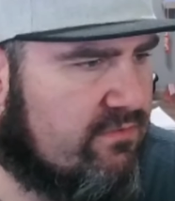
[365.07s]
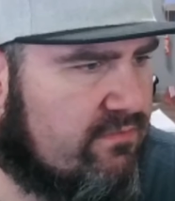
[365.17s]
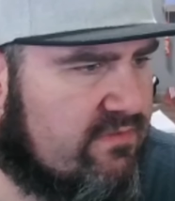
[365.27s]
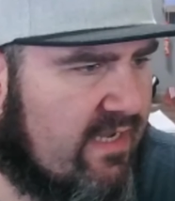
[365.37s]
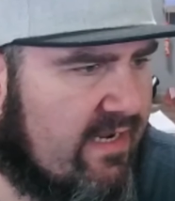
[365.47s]

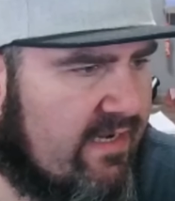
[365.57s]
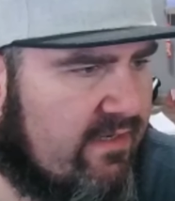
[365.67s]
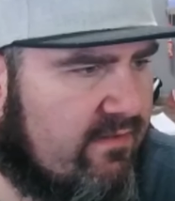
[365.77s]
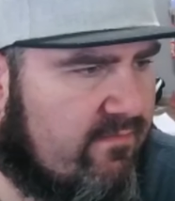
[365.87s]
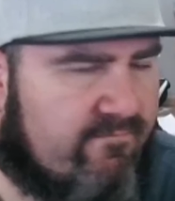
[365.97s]
a
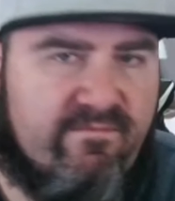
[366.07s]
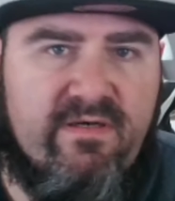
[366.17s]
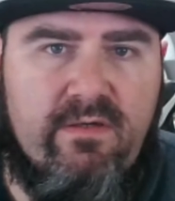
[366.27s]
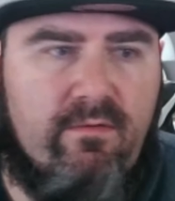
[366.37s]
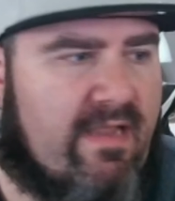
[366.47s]

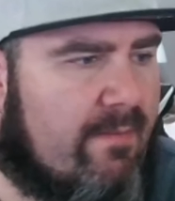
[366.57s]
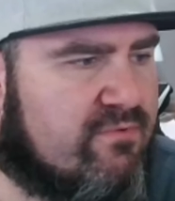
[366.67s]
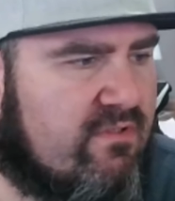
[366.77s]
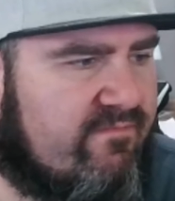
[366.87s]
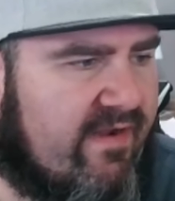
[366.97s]
video capture
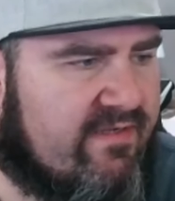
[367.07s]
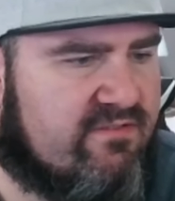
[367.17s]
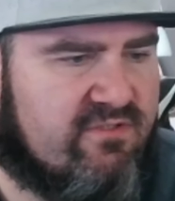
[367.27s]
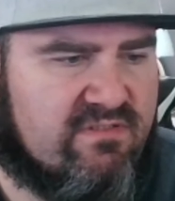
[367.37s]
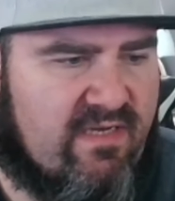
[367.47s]
device,
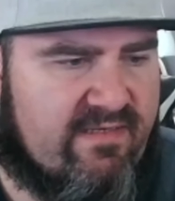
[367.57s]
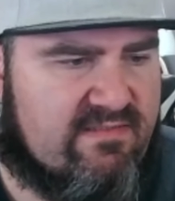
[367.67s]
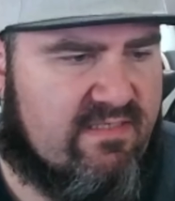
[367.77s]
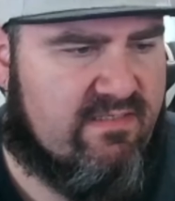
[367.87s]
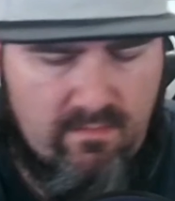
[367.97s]
just like it
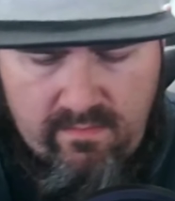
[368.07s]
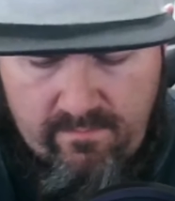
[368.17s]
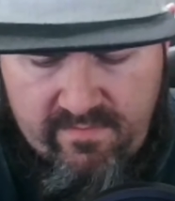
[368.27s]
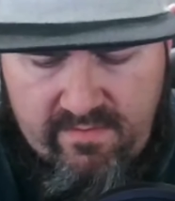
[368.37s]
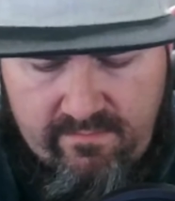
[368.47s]
says. I'm
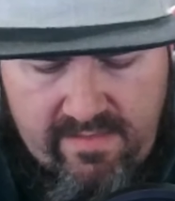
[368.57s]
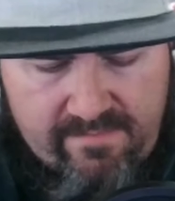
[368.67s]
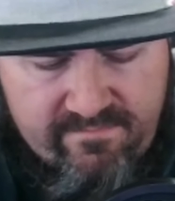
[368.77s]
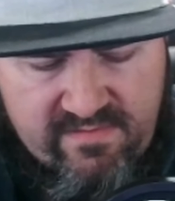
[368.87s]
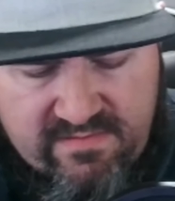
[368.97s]
gonna
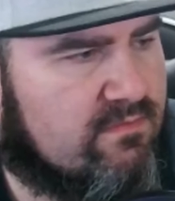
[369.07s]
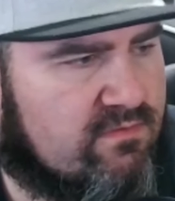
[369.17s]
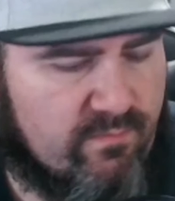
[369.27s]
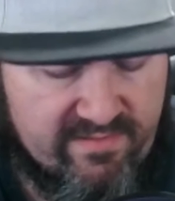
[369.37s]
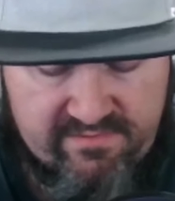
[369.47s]
name this
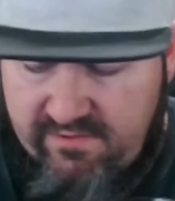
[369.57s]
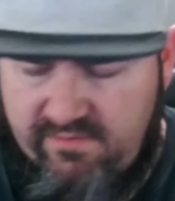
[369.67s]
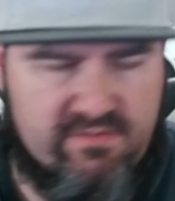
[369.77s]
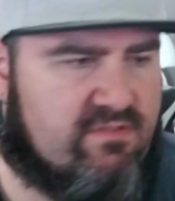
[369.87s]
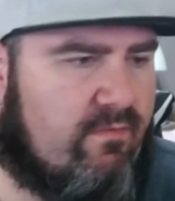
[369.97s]
switch, just
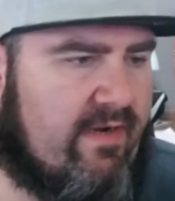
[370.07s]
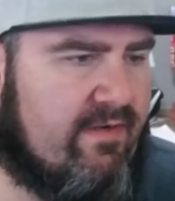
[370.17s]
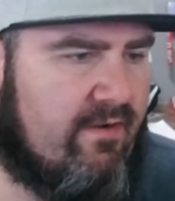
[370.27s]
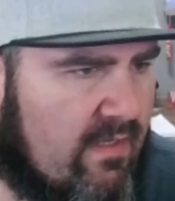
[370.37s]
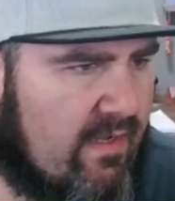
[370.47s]
so I
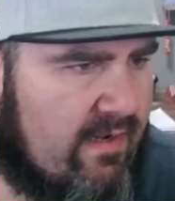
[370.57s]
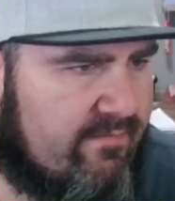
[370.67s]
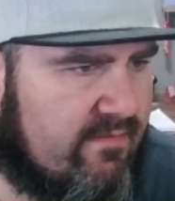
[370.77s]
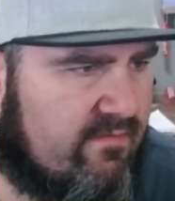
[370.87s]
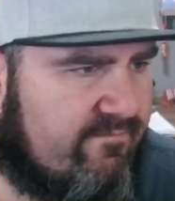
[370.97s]
know. And the
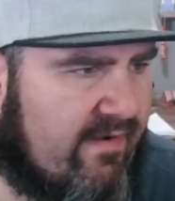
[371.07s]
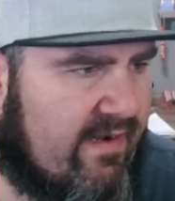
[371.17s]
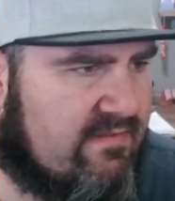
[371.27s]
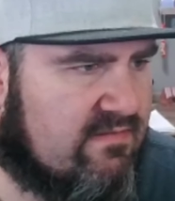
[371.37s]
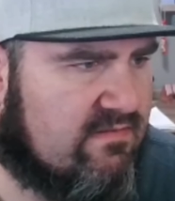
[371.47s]

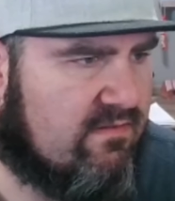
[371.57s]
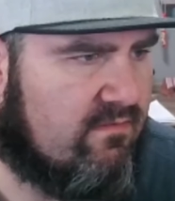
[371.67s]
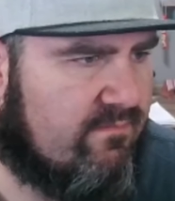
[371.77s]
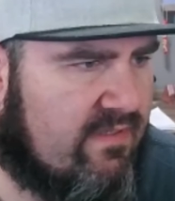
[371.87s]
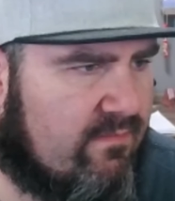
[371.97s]
device is gonna
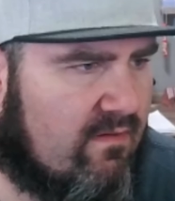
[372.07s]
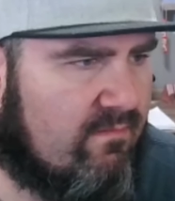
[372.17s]
be probably